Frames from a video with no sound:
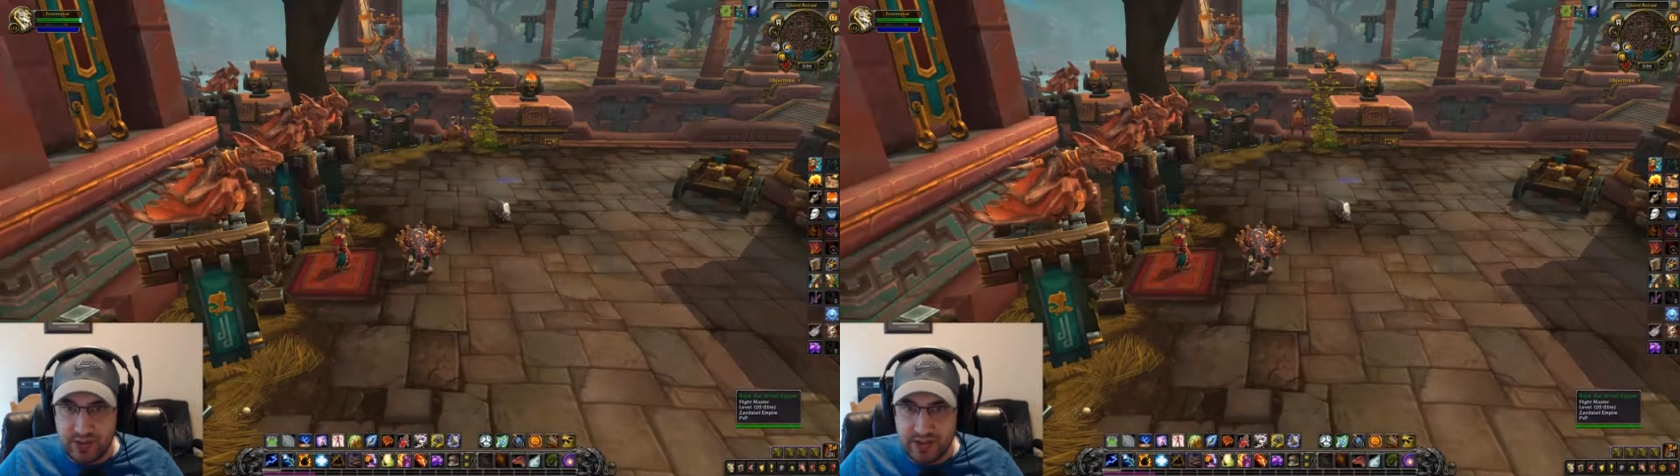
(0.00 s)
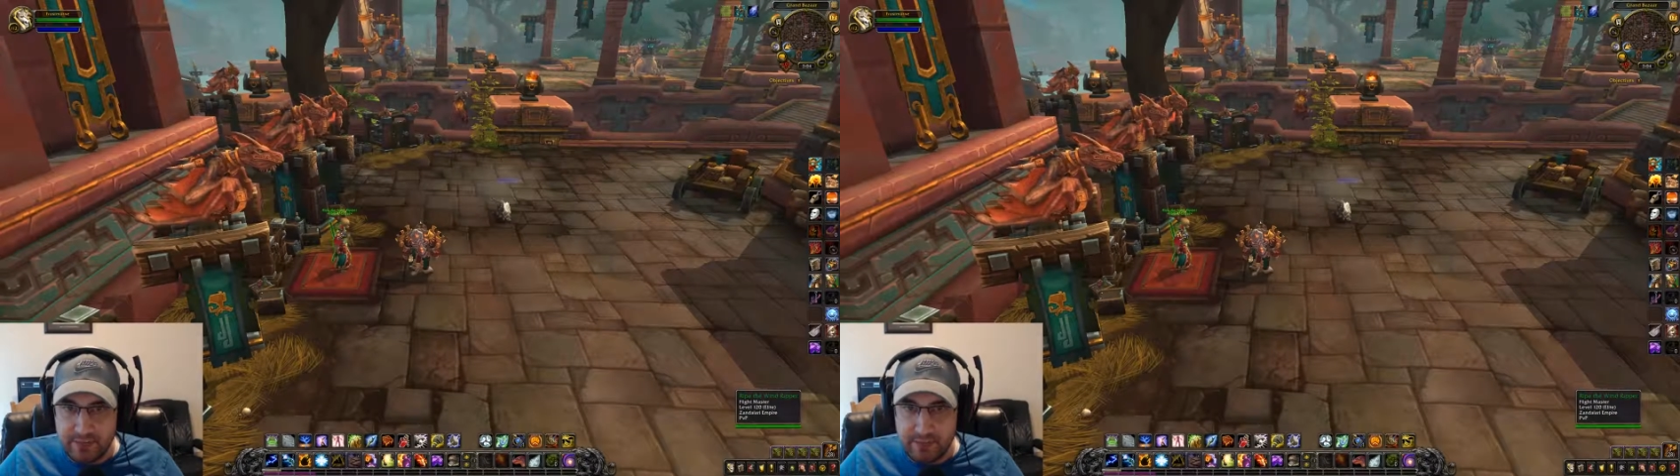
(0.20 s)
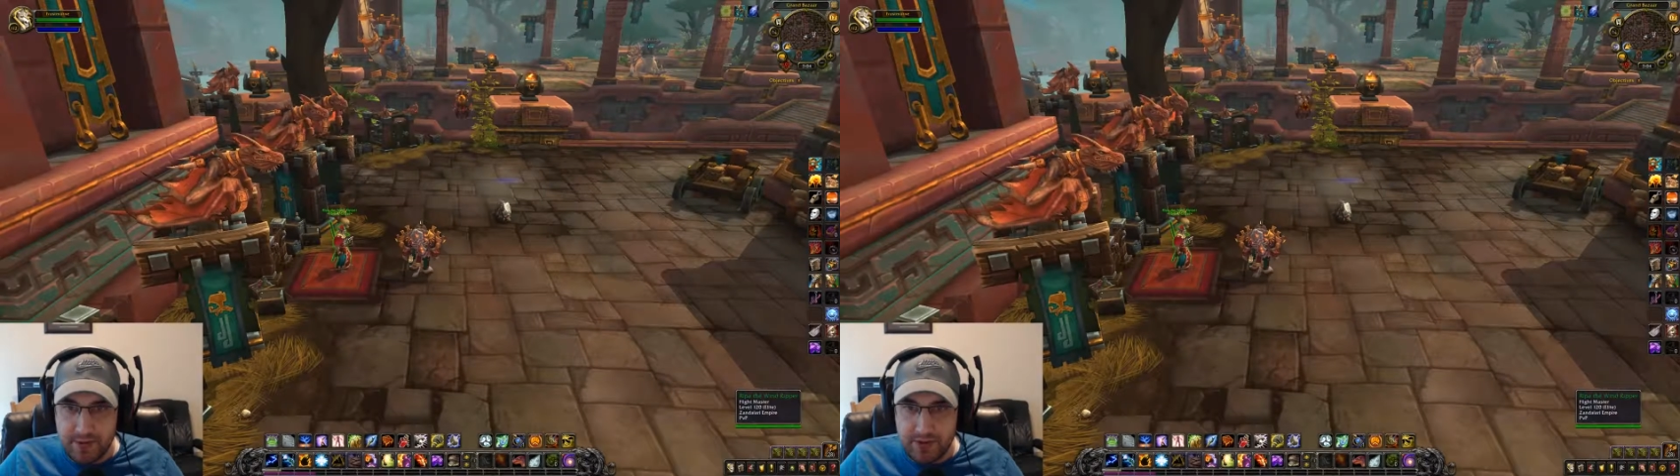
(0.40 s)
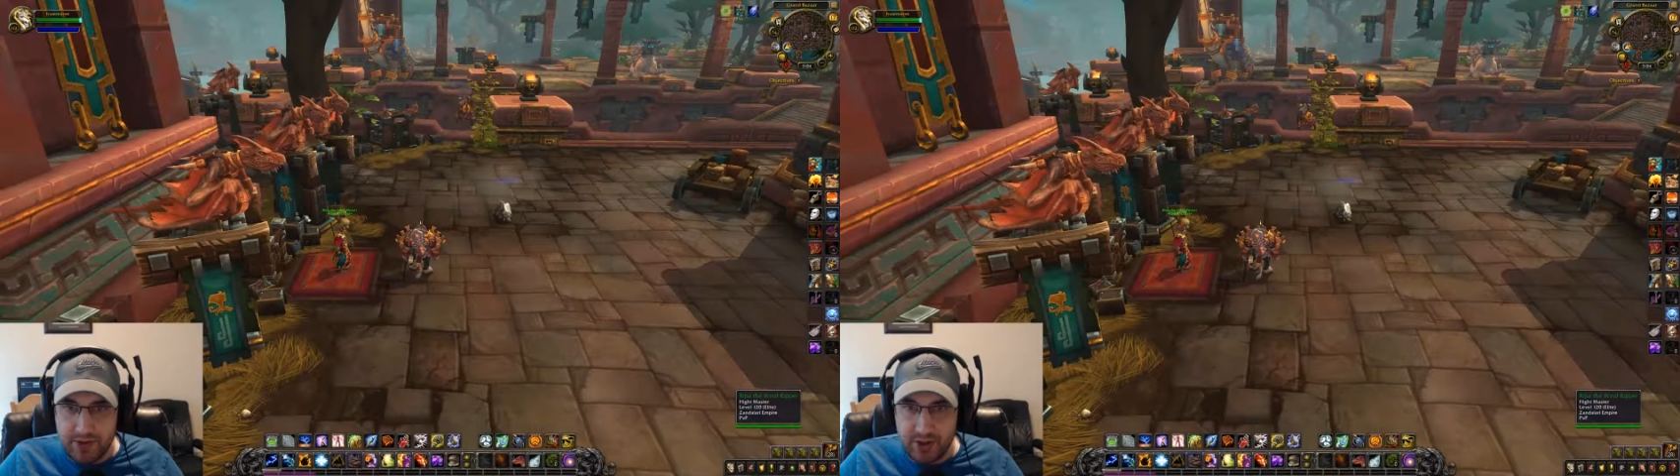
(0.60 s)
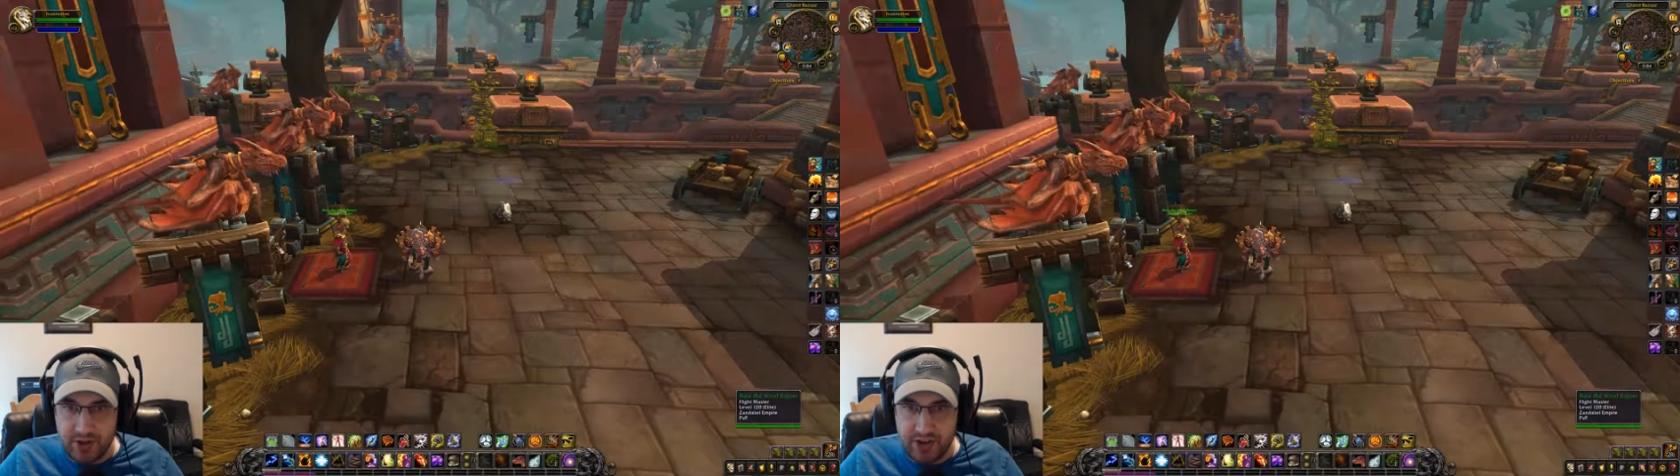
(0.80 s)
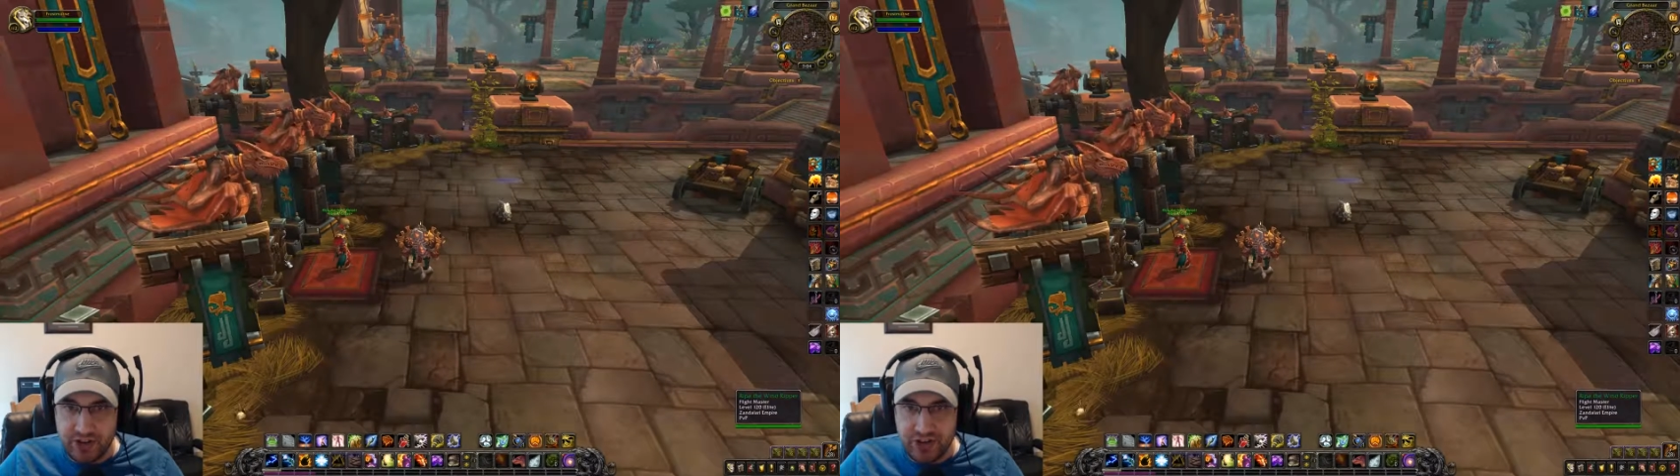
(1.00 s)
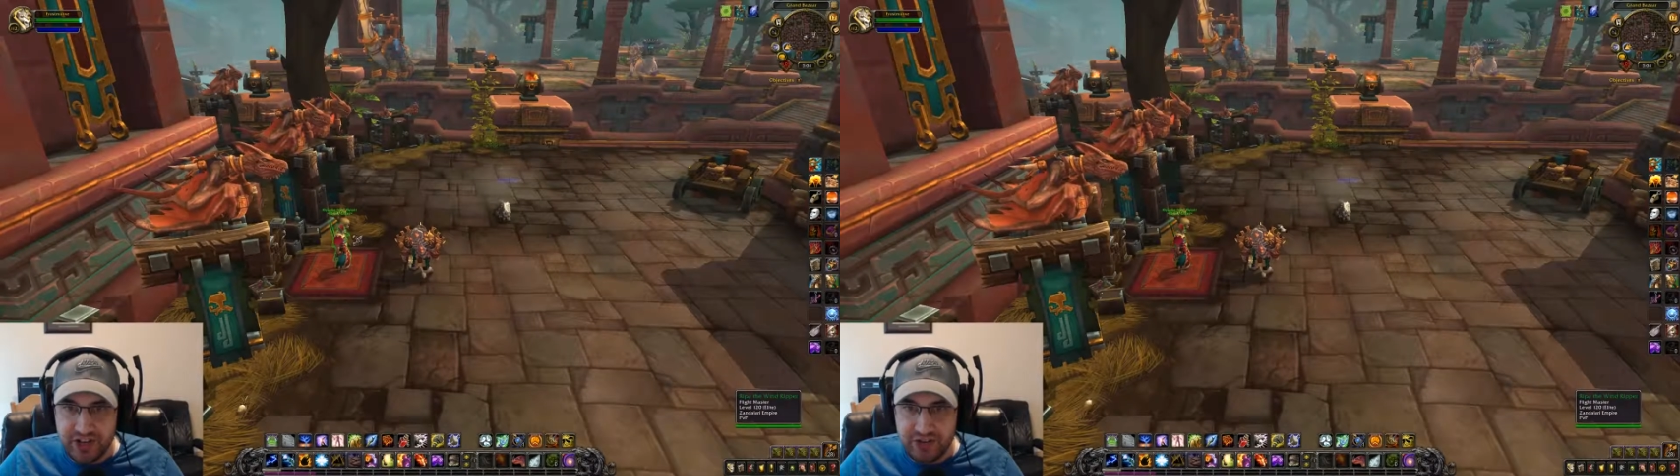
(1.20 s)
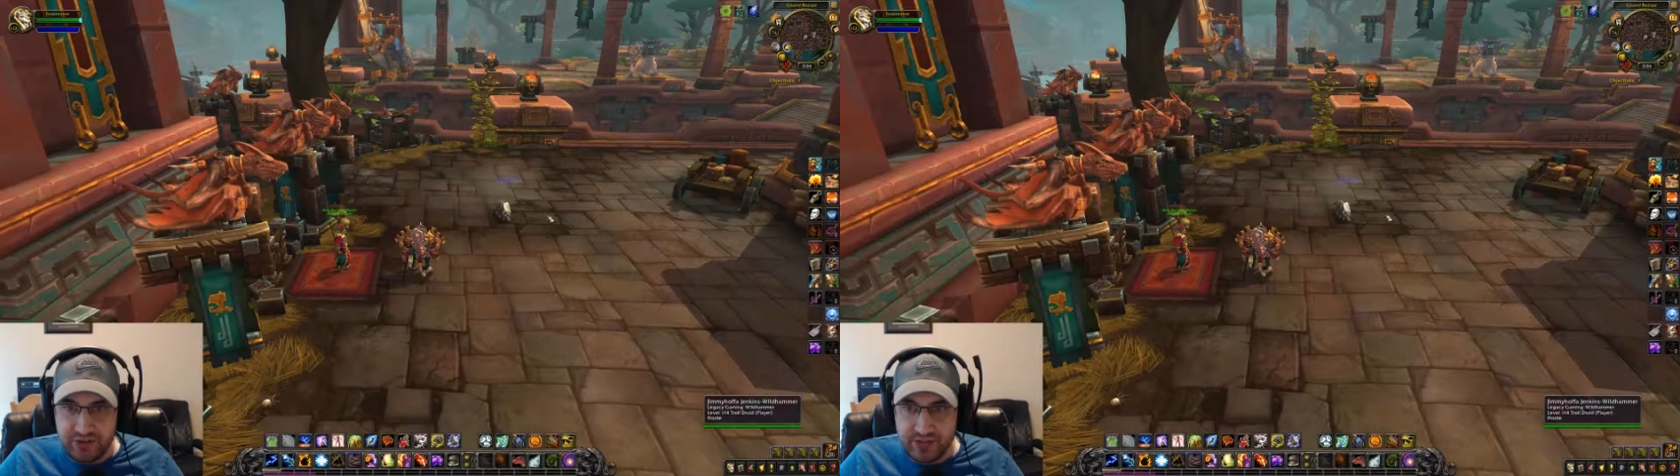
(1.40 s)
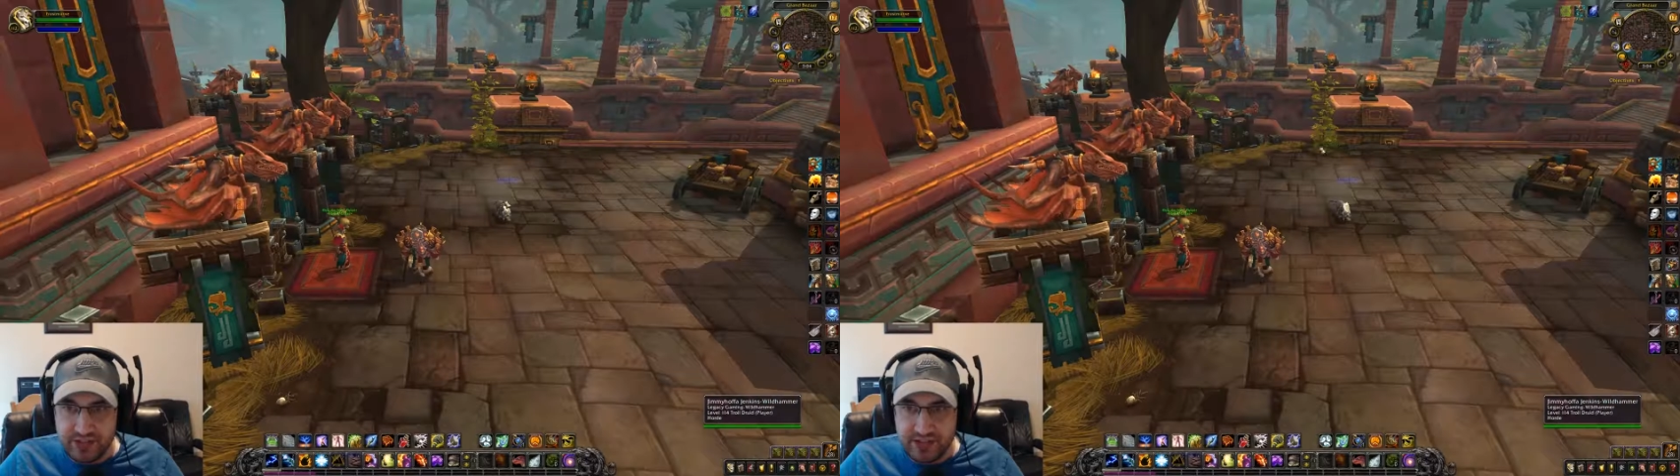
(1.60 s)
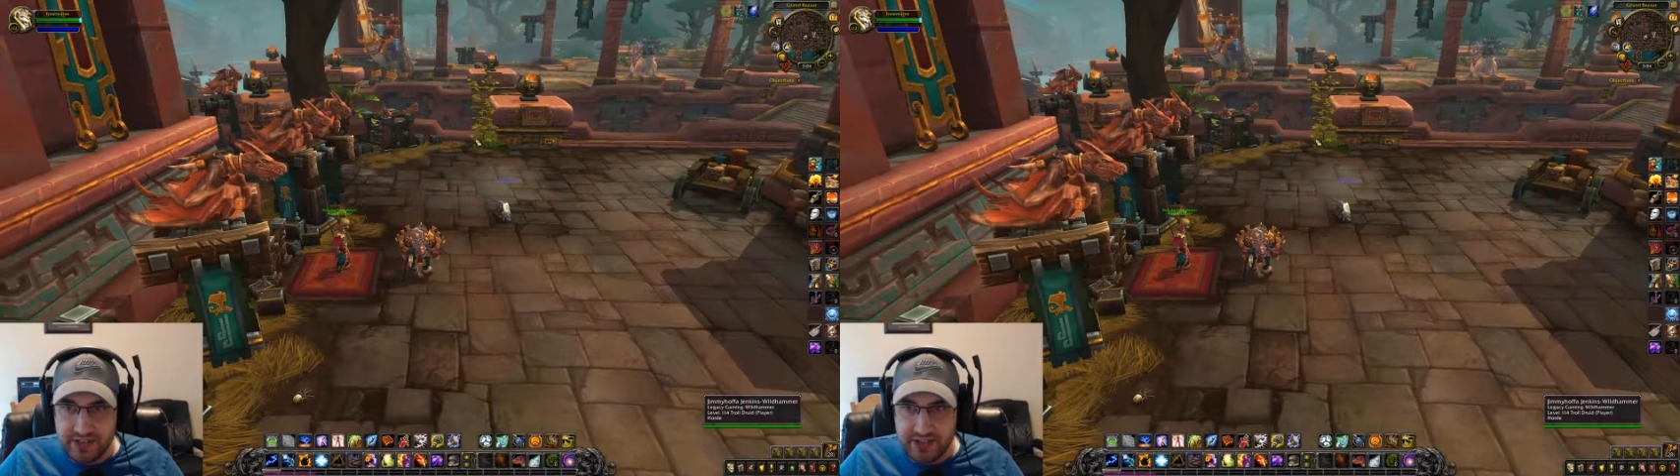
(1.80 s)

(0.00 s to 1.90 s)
Motherlode dungeon entrance.